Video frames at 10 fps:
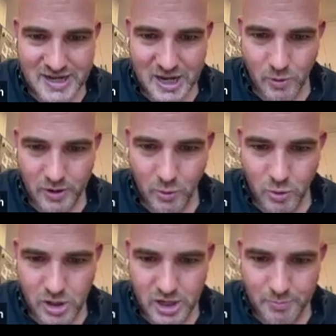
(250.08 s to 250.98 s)
not what I
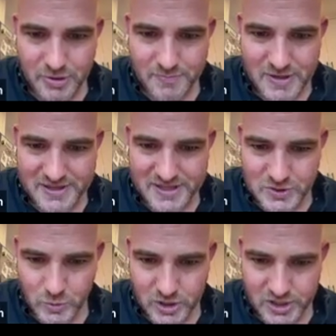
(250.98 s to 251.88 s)
want, but maybe
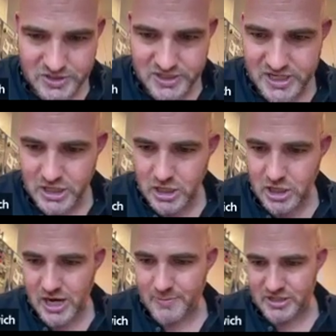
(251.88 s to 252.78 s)
this one. So here,